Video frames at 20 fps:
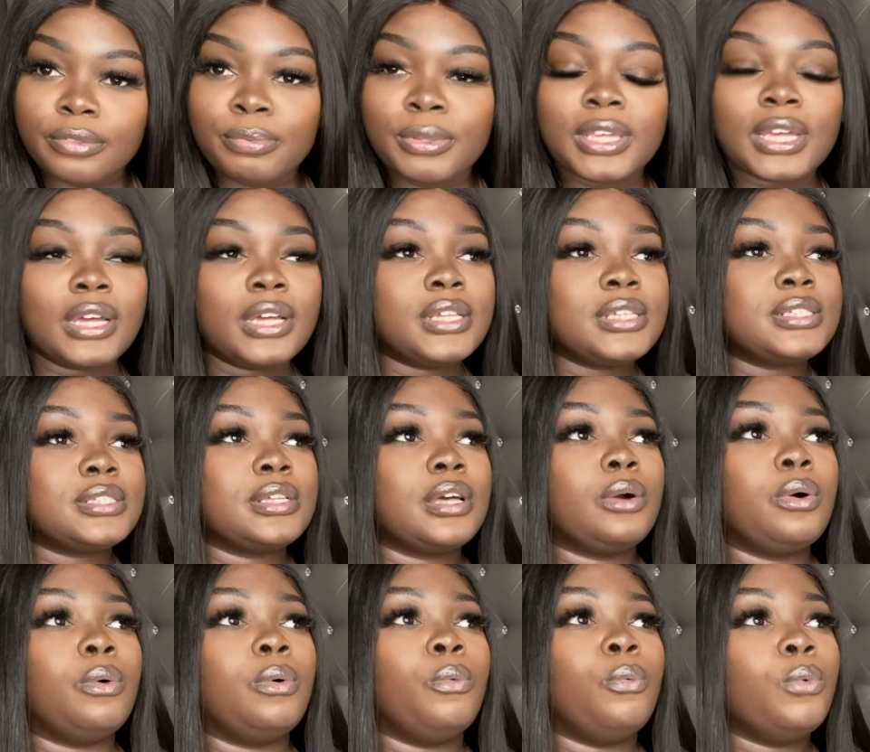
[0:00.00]
Because
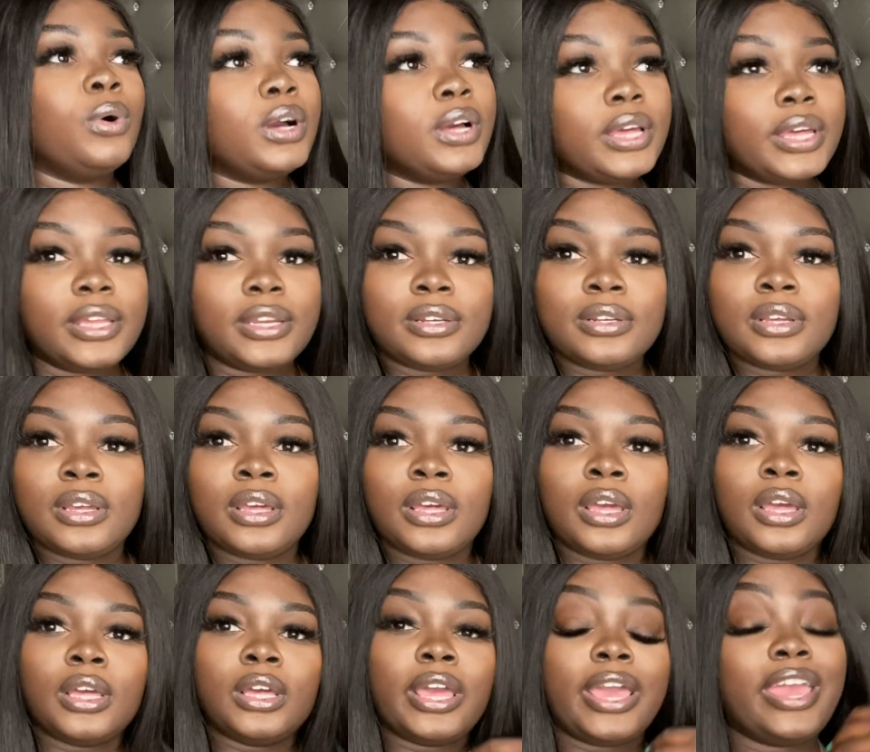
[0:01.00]
one,
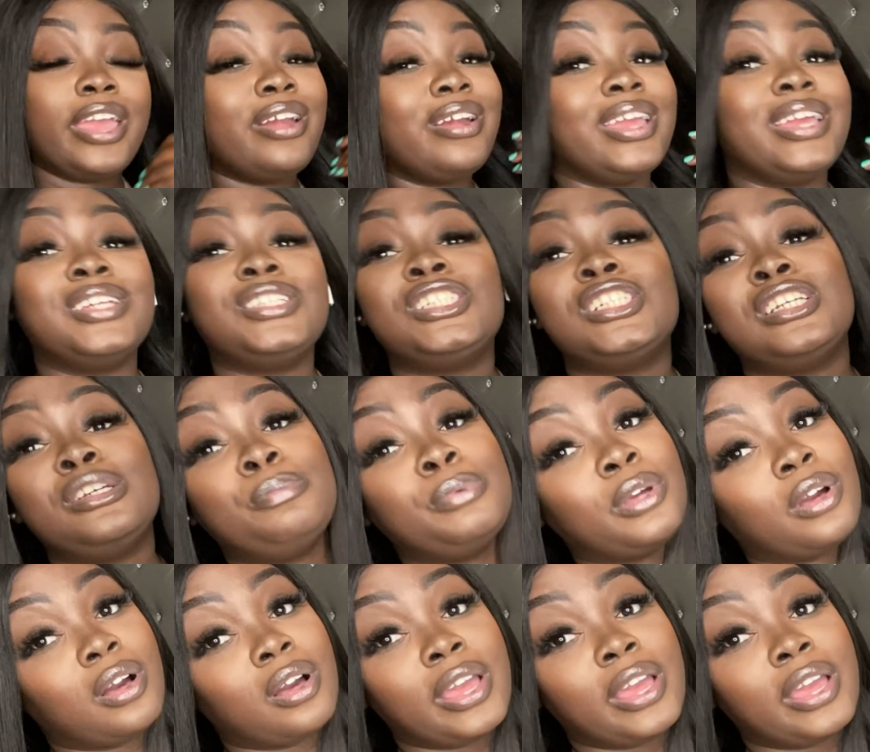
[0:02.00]
hair ain't cheap, y'all.